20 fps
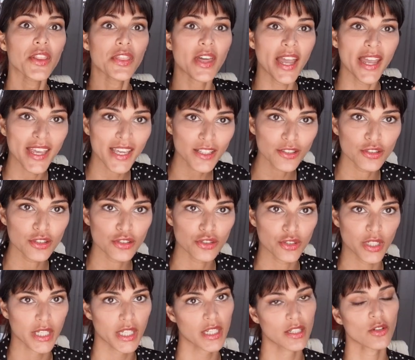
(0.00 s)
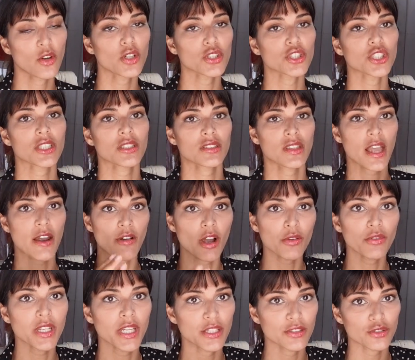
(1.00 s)
their history, not just their
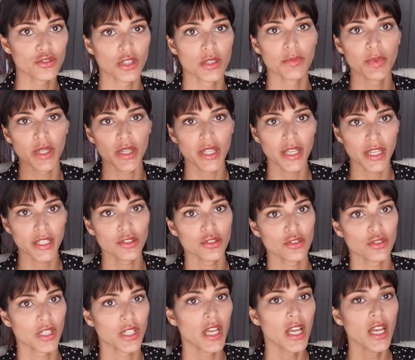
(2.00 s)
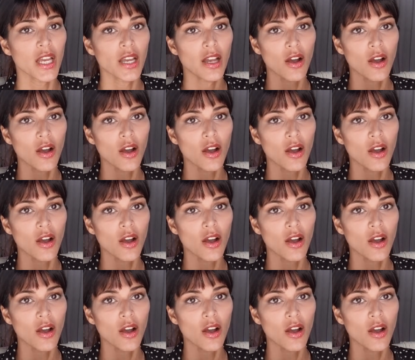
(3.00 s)
own history, but a history